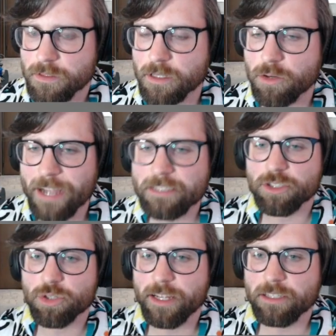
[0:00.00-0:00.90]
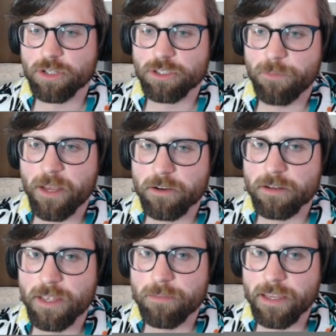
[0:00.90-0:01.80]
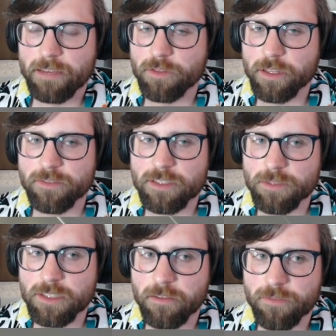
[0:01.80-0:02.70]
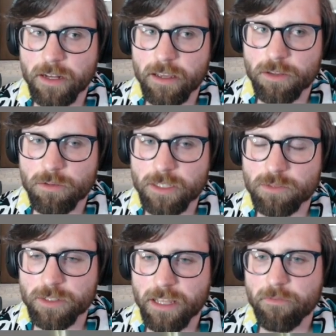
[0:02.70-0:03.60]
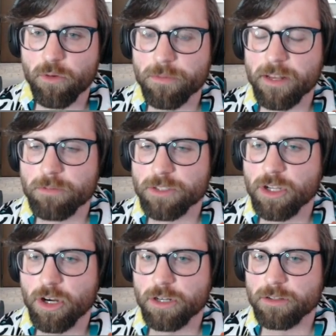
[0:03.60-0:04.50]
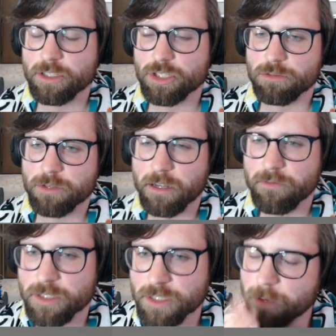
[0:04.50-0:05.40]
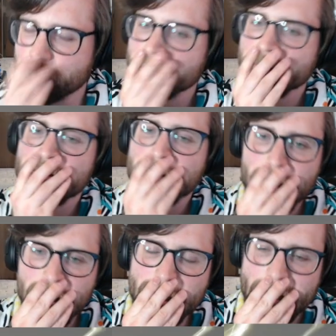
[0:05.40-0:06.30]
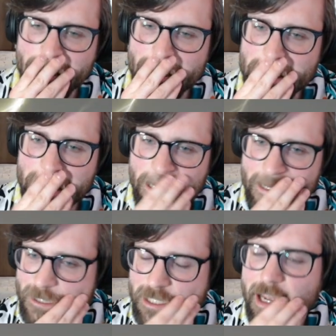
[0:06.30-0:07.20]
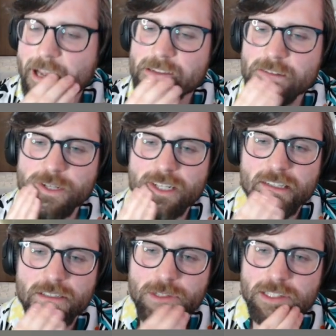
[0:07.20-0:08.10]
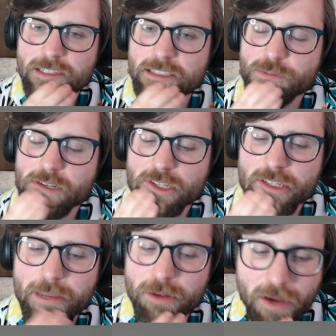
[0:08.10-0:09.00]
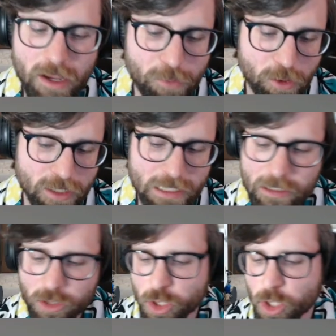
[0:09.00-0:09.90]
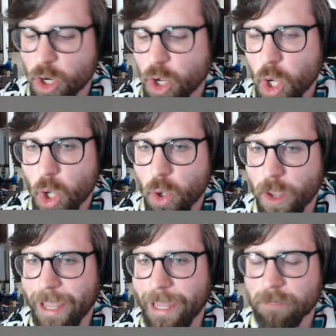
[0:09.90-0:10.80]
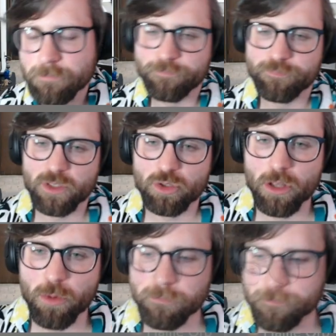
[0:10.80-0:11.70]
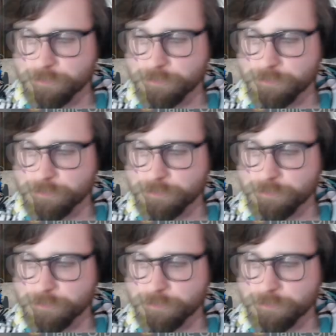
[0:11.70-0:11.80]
grassy terrain turns better and maybe have lived some stuff that I otherwise wouldn't have, or been able to garner additional recovery. So yeah, it's a hassle, but it is what it is. But good game to my opponent either way. Let's do another one.